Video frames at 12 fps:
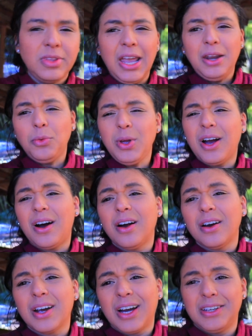and we
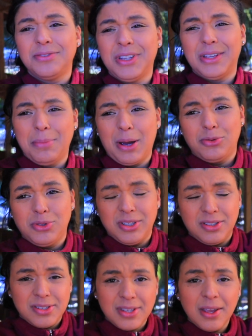are kind of in the
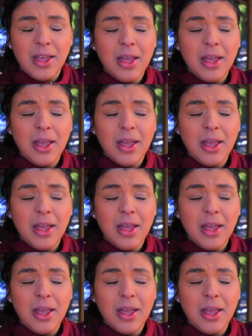mountains.